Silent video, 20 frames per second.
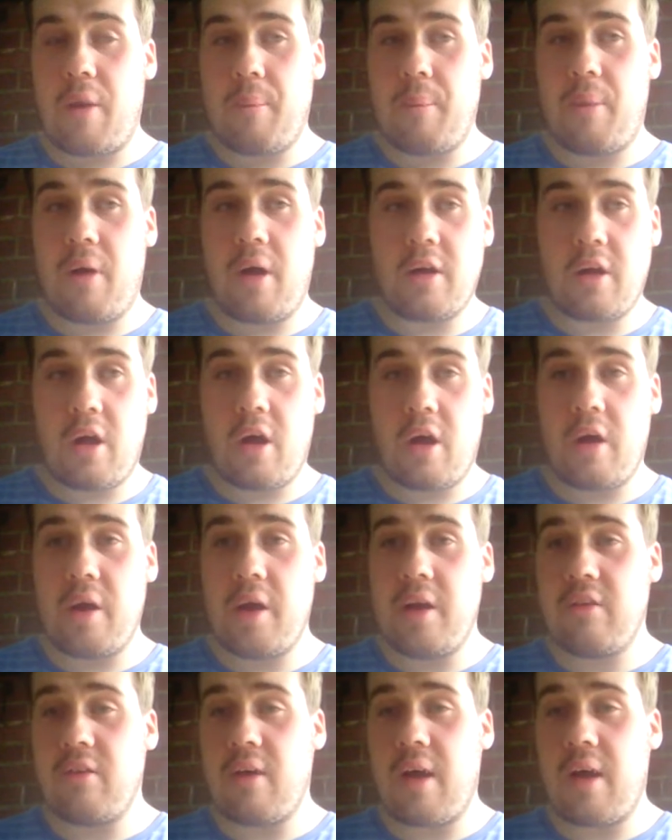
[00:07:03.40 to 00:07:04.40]
Vampire
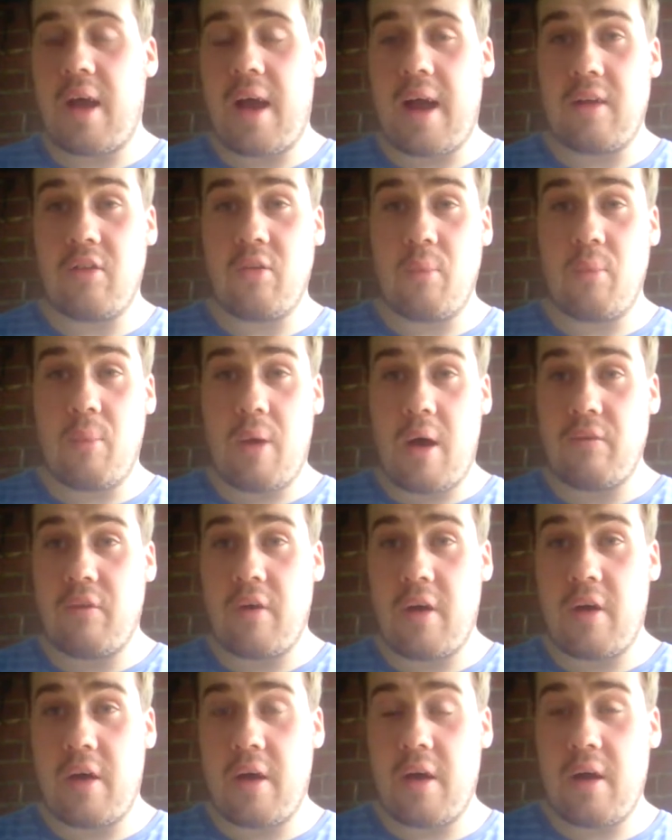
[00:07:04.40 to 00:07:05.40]
Diaries, and some
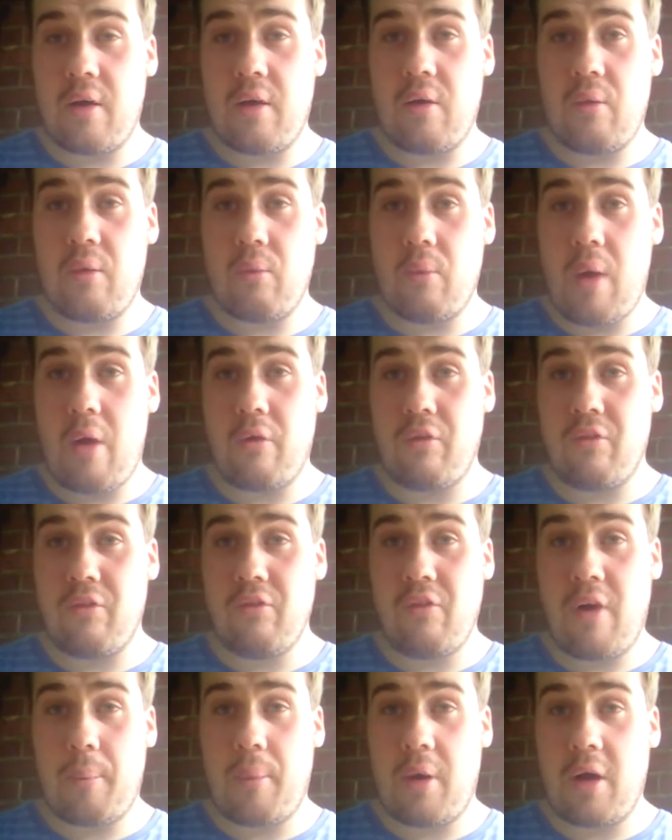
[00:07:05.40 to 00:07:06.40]
other wealth
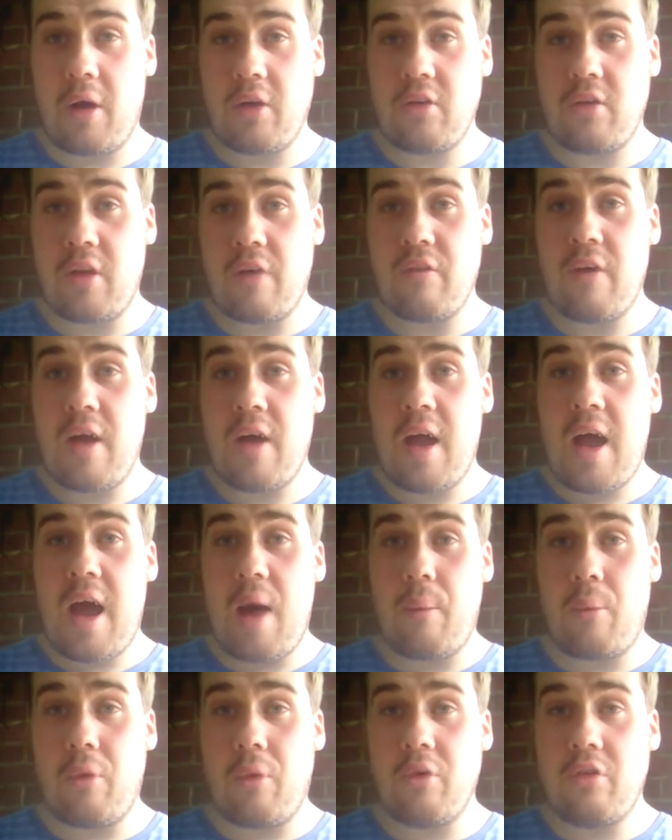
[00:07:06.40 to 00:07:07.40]
and vampire stuff
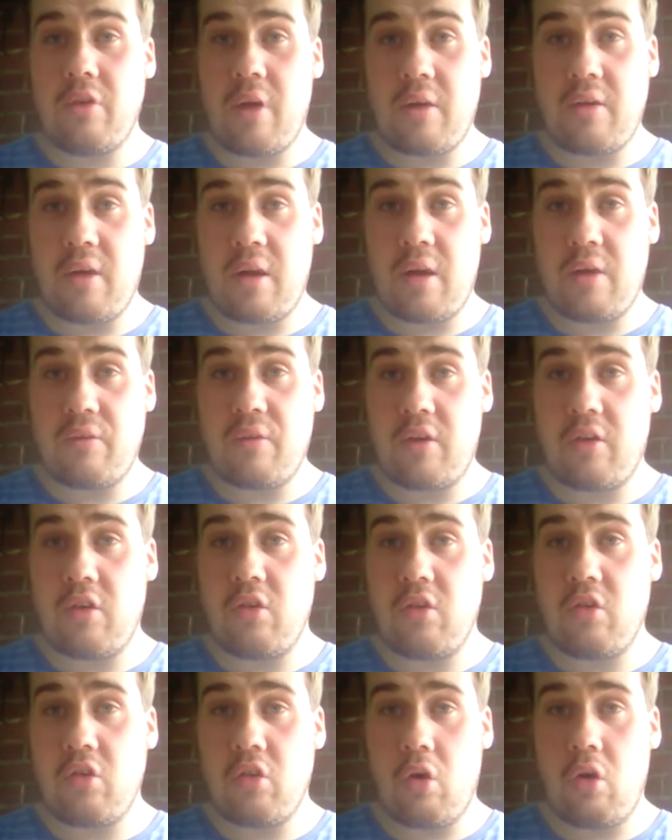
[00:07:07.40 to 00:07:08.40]
and watched Sarah Jane
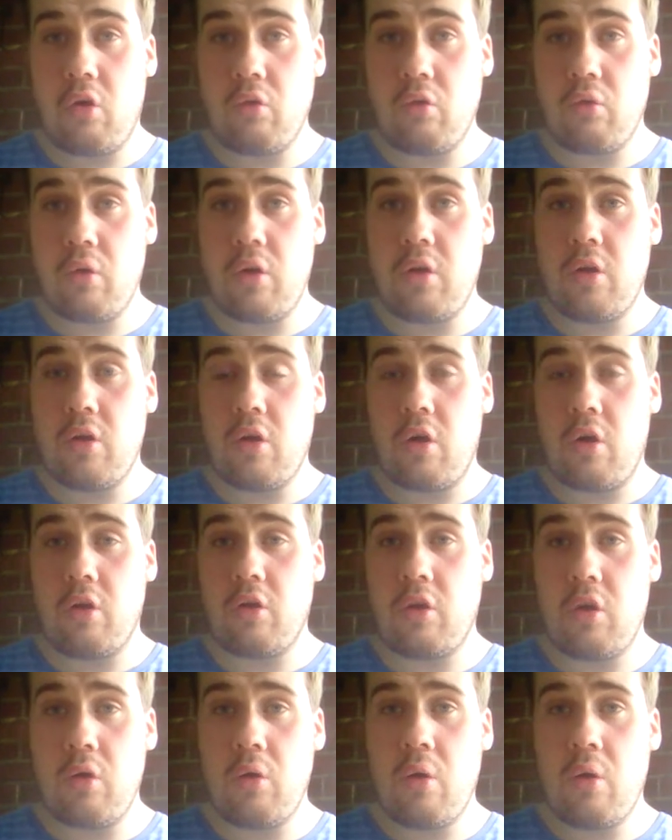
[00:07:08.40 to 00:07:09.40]
Adventures Torchwood,
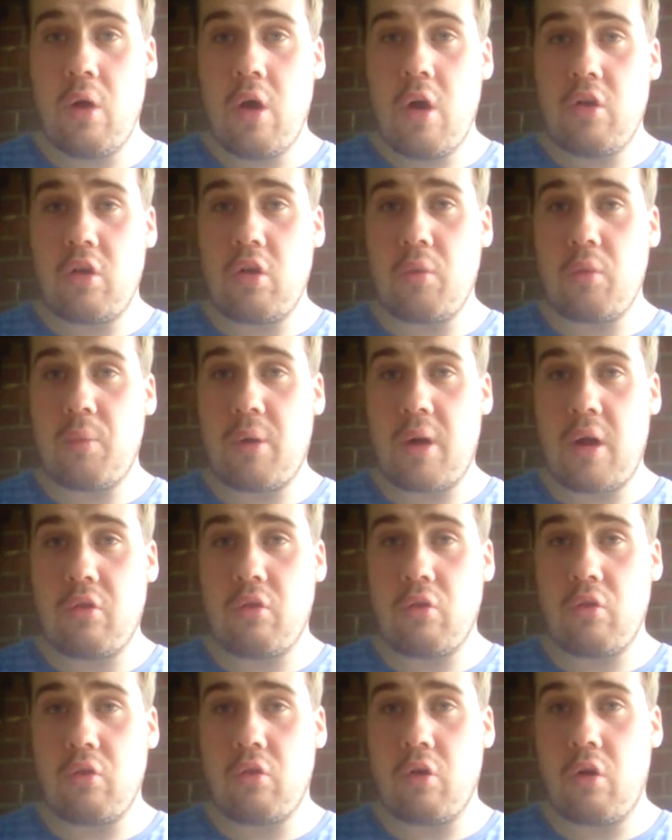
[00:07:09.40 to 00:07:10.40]
Doctor
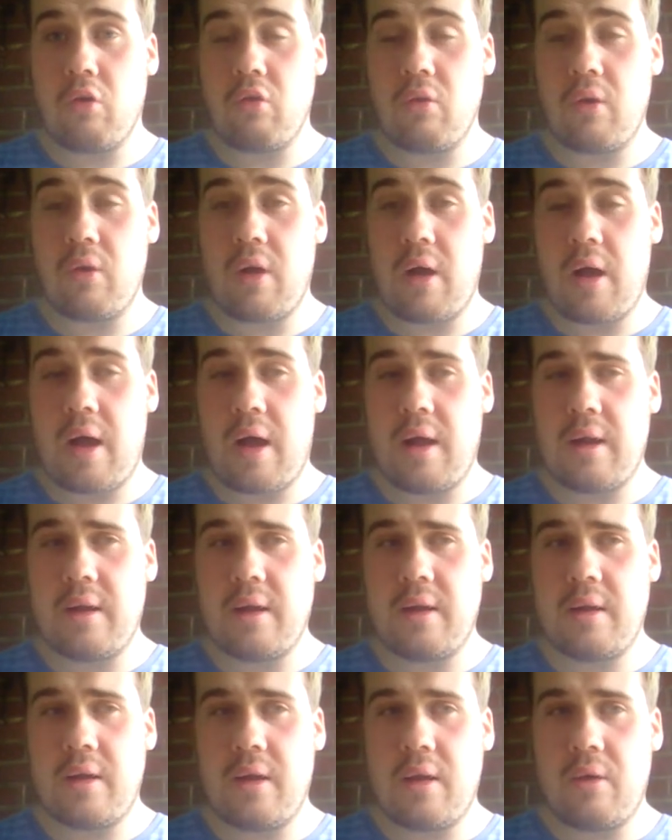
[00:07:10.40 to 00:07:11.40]
Supernatural Torchwood,
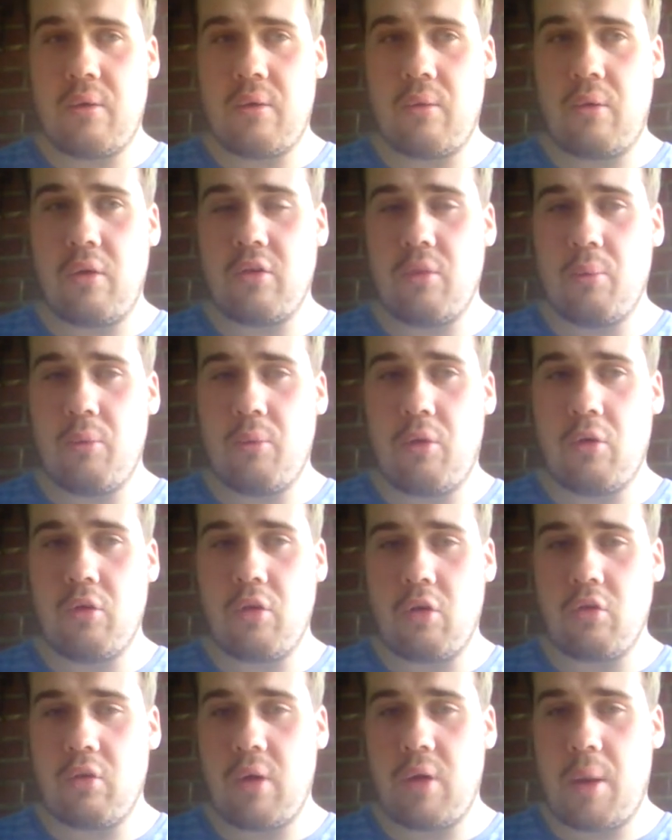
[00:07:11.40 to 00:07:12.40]
and watched some more
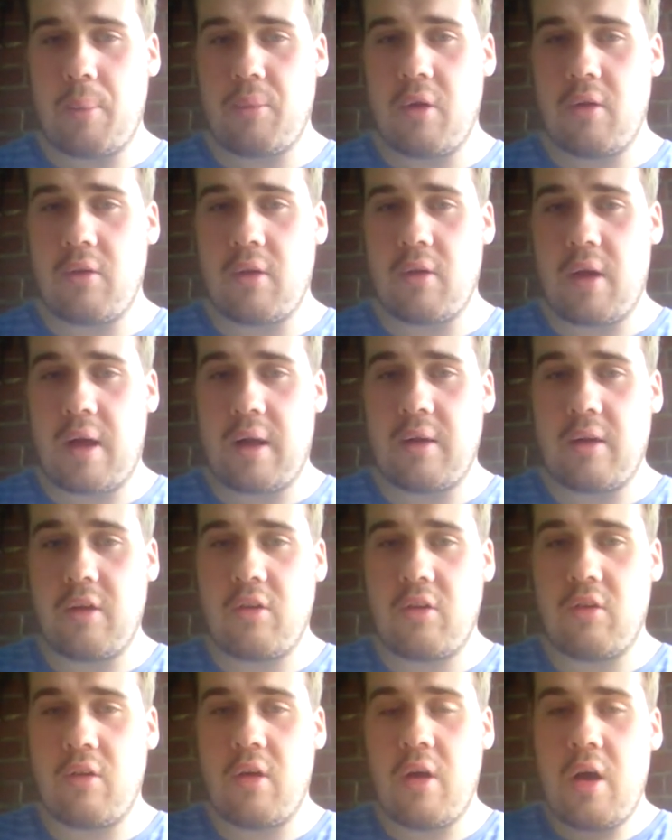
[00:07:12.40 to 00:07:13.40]
Torchwood episodes and
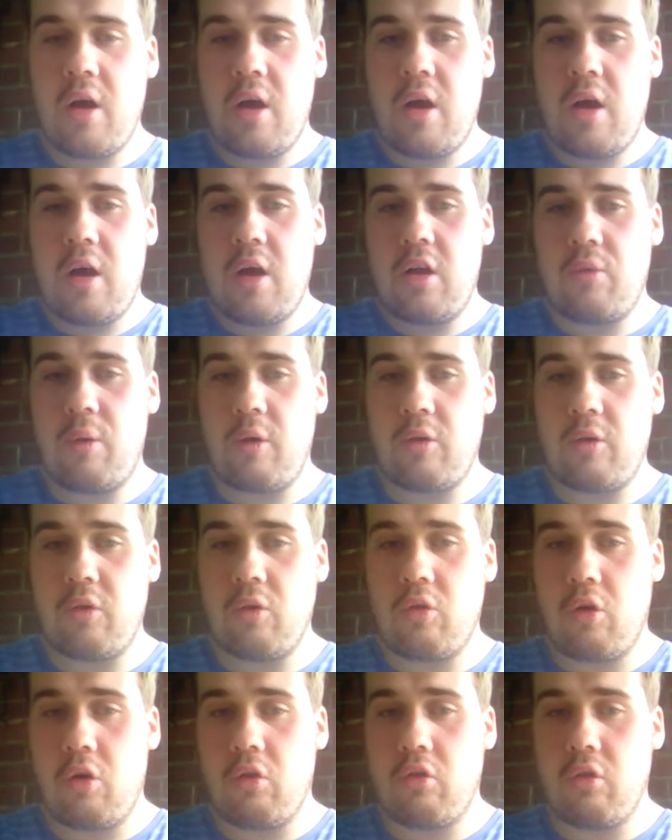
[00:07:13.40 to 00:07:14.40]
this
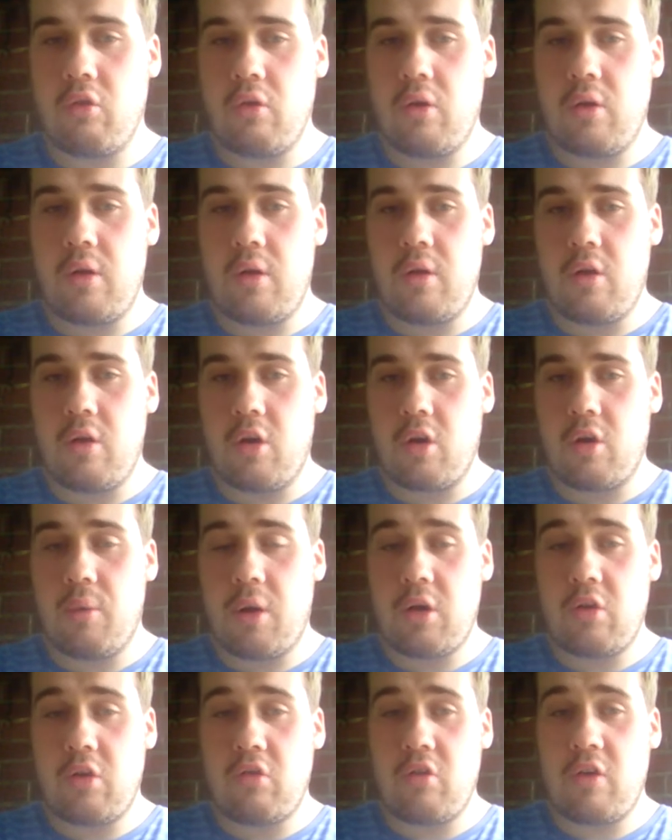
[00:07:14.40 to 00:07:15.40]
special Torchwood
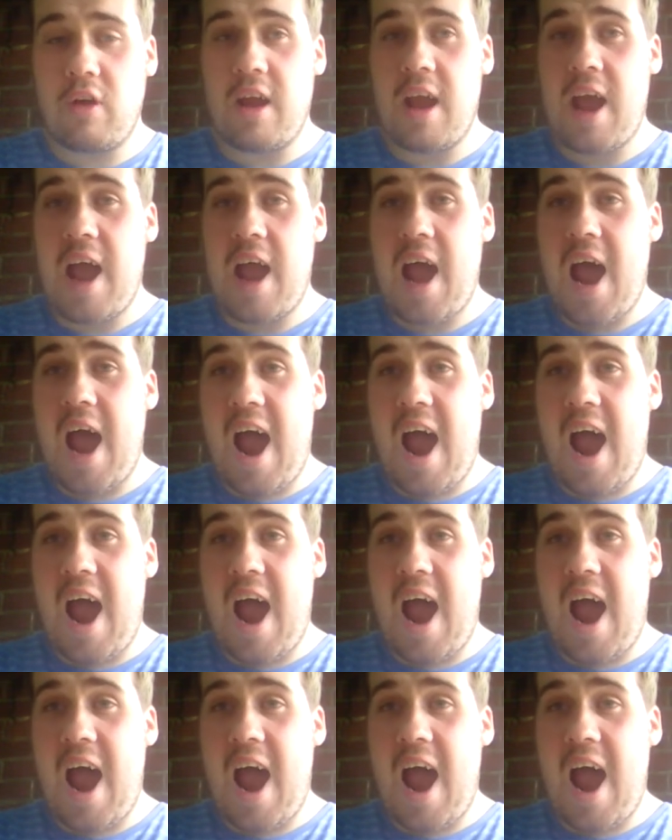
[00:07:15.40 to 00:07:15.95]
documentary.